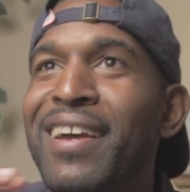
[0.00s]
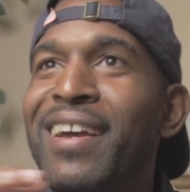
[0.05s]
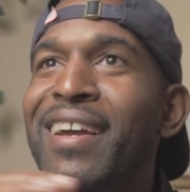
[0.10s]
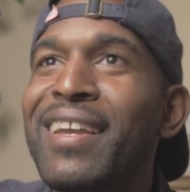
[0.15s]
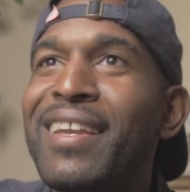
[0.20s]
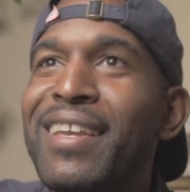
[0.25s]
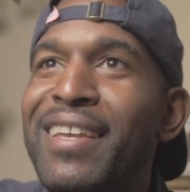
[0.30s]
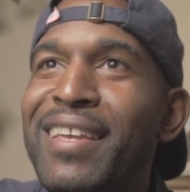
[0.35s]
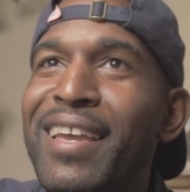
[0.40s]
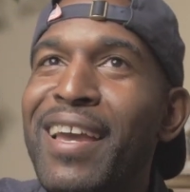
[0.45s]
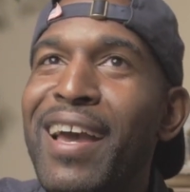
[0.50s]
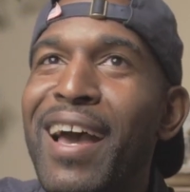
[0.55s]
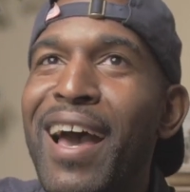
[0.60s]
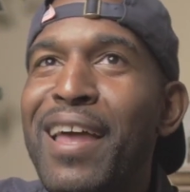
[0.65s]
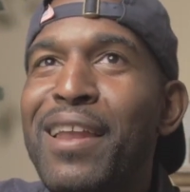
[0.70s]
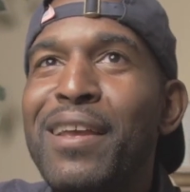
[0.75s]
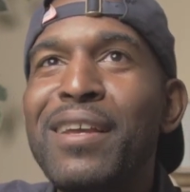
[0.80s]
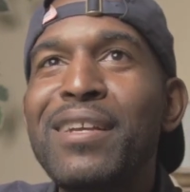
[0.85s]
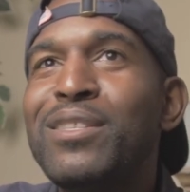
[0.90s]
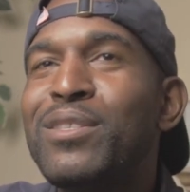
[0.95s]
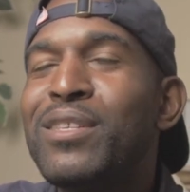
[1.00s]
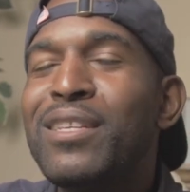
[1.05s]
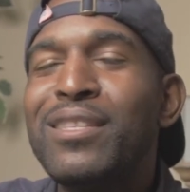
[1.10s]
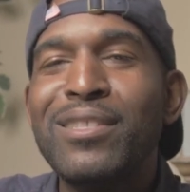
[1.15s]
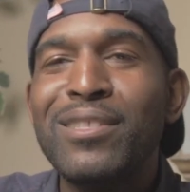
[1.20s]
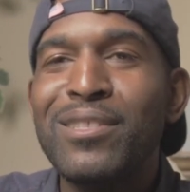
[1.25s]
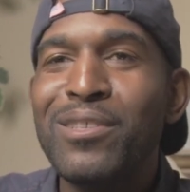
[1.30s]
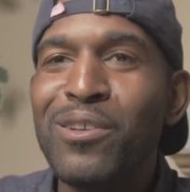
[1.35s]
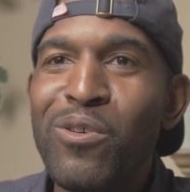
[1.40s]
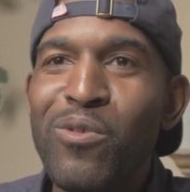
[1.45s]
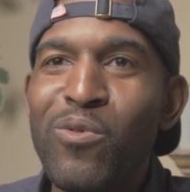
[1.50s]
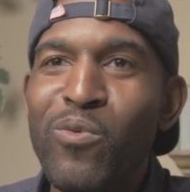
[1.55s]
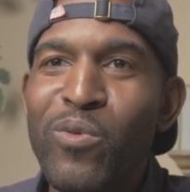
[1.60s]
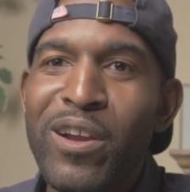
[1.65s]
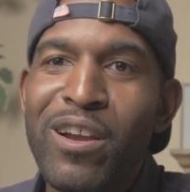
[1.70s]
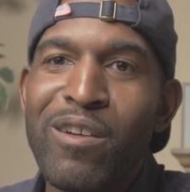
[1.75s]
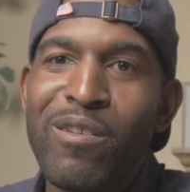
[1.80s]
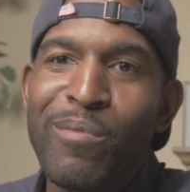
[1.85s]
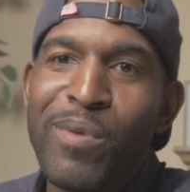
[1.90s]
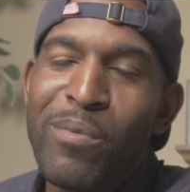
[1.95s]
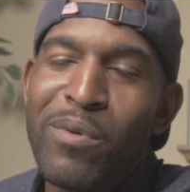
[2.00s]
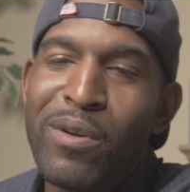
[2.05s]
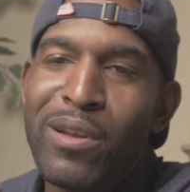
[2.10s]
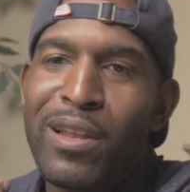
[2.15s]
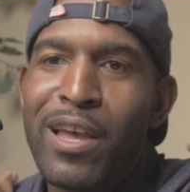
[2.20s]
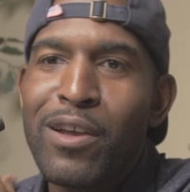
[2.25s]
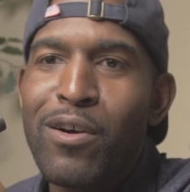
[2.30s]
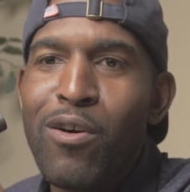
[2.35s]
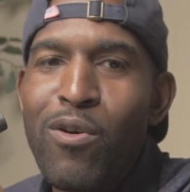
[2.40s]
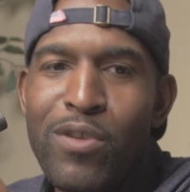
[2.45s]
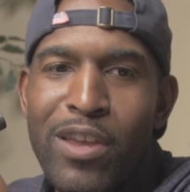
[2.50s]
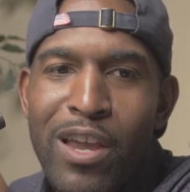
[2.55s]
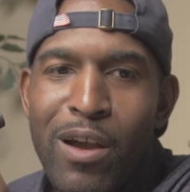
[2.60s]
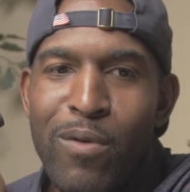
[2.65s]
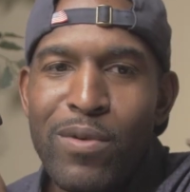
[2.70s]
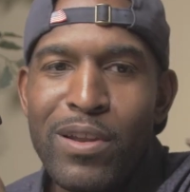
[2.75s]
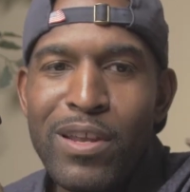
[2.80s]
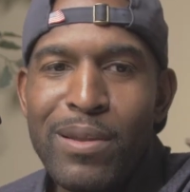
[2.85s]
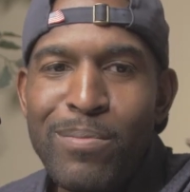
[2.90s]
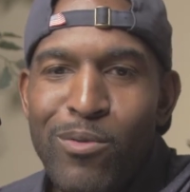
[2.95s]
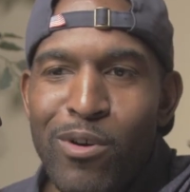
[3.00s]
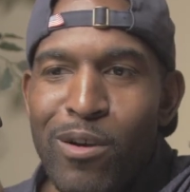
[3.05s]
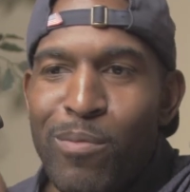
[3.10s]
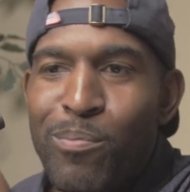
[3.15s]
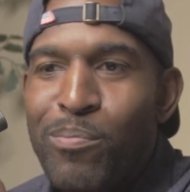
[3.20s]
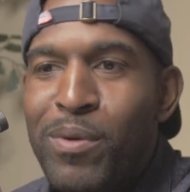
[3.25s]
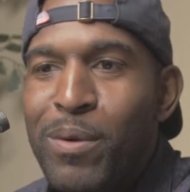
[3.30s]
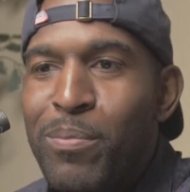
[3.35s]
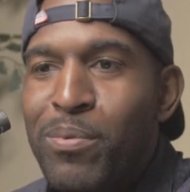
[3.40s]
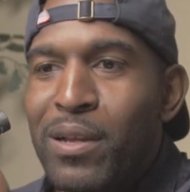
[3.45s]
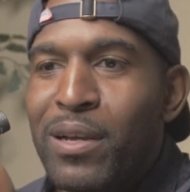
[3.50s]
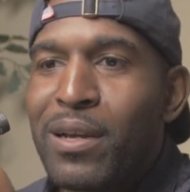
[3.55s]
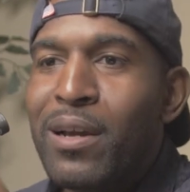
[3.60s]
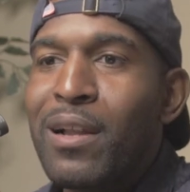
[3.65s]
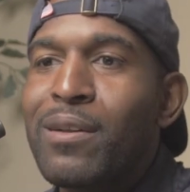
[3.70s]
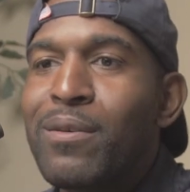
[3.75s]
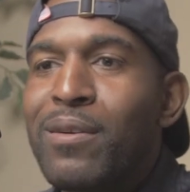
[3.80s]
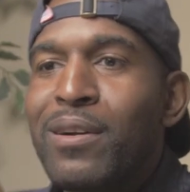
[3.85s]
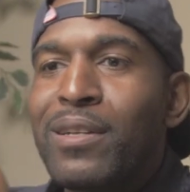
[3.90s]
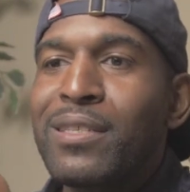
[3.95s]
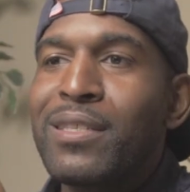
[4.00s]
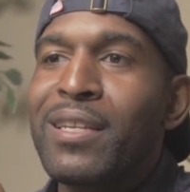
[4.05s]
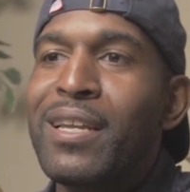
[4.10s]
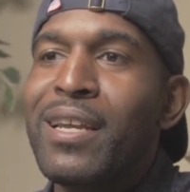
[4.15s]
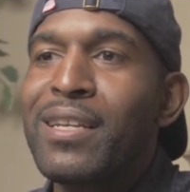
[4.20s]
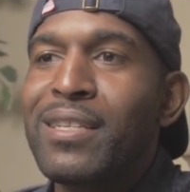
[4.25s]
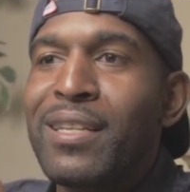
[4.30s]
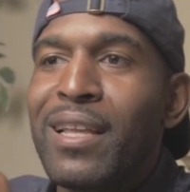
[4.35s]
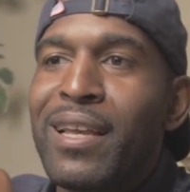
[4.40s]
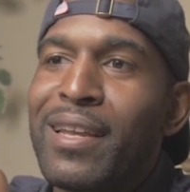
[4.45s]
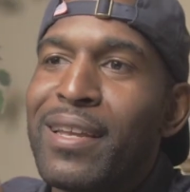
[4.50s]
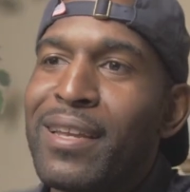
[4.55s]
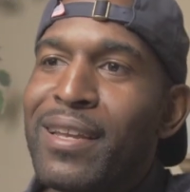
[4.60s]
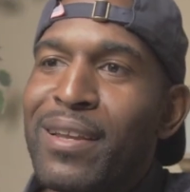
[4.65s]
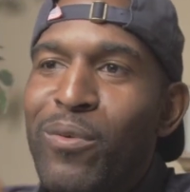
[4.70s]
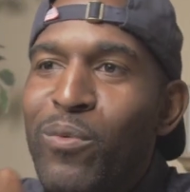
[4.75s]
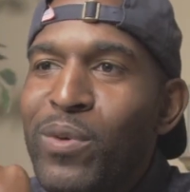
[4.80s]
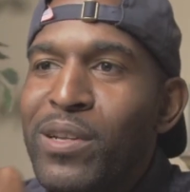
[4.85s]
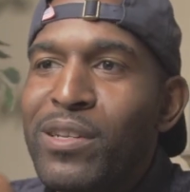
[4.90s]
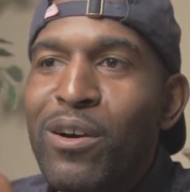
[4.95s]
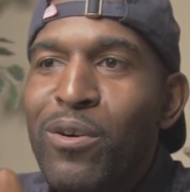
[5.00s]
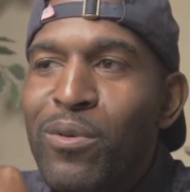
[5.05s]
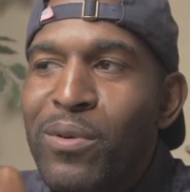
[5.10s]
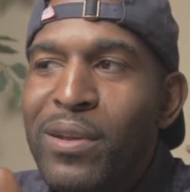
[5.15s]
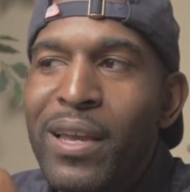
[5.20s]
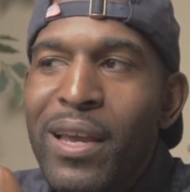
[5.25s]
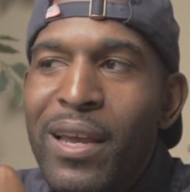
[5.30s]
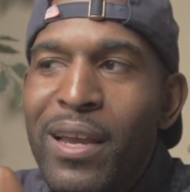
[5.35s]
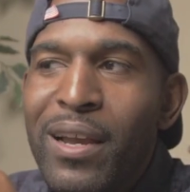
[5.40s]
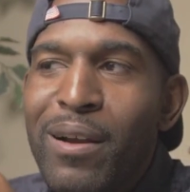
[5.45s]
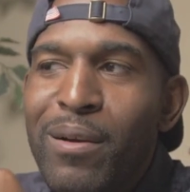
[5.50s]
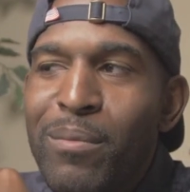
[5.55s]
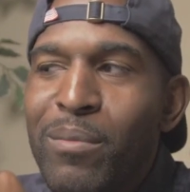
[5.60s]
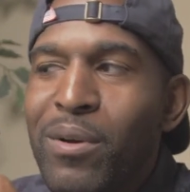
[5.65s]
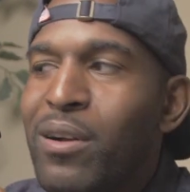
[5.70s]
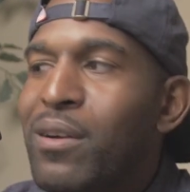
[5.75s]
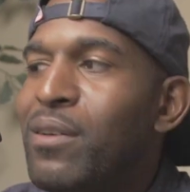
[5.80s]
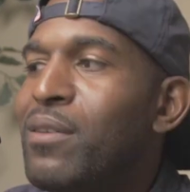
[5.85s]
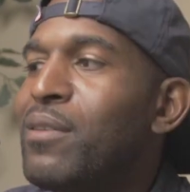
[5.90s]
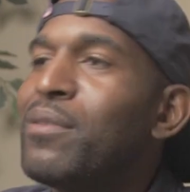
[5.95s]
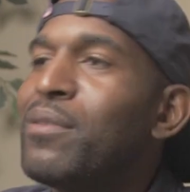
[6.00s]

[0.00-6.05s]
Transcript: Yeah, it's so weird when people are like, "Oh yeah, we need more people of color on stage." Like, we don't care, bro.